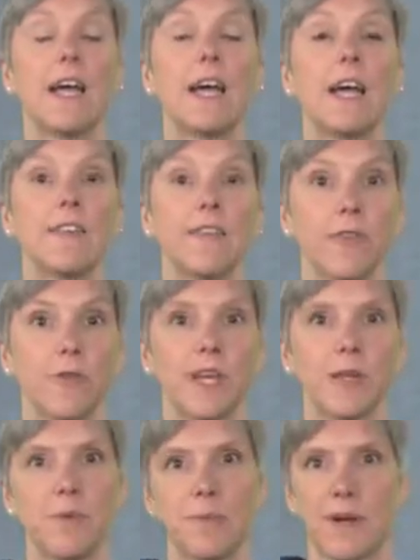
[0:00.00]
And you
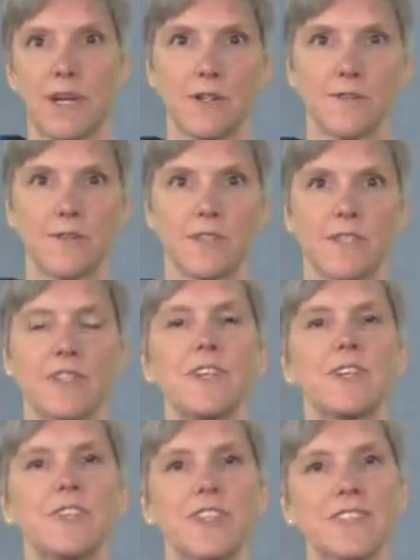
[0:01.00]
can be part of it.
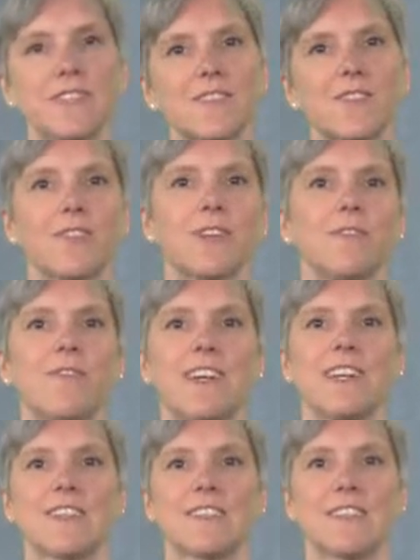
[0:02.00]
Just join
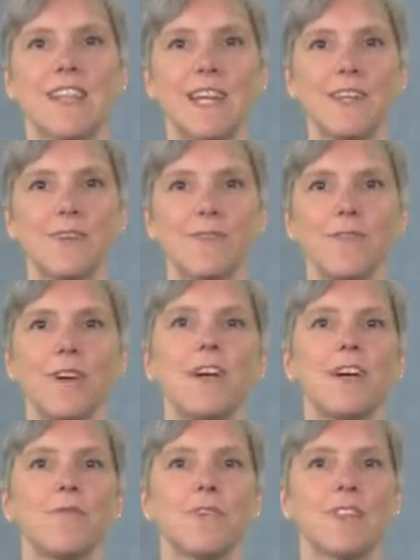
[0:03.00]
via Slido
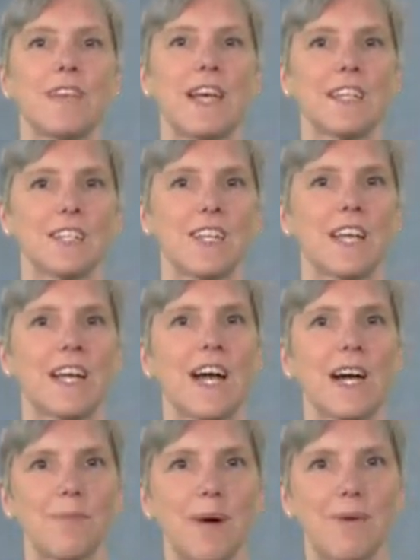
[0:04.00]
with the hashtag
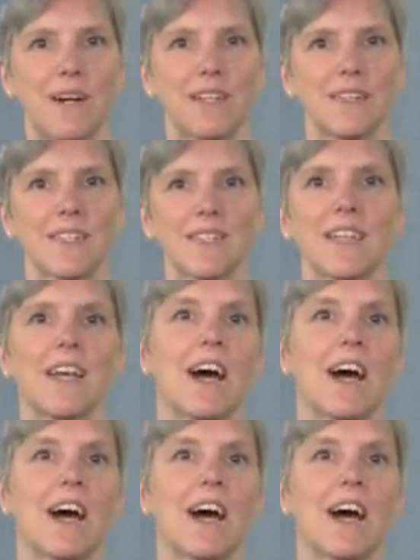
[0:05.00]
ACHEMA Pulse,